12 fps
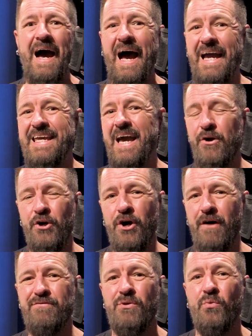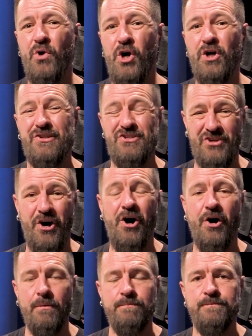I counted off the wrong
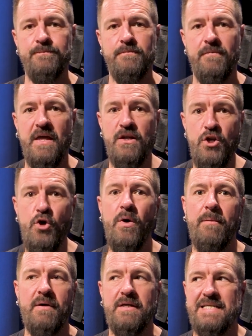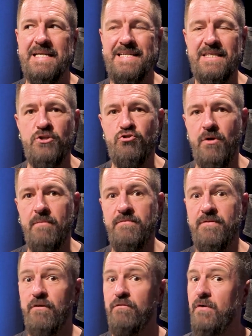song They knew it because I did the drum
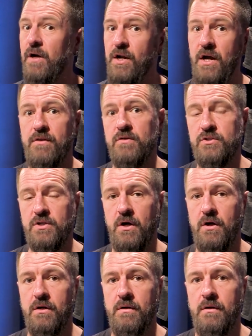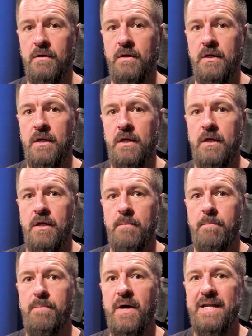fill for another song.
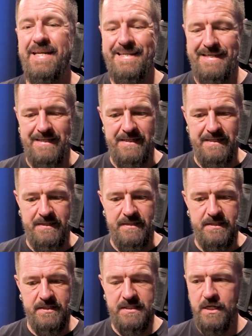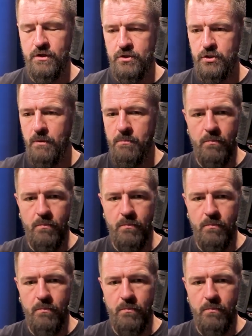But the singer took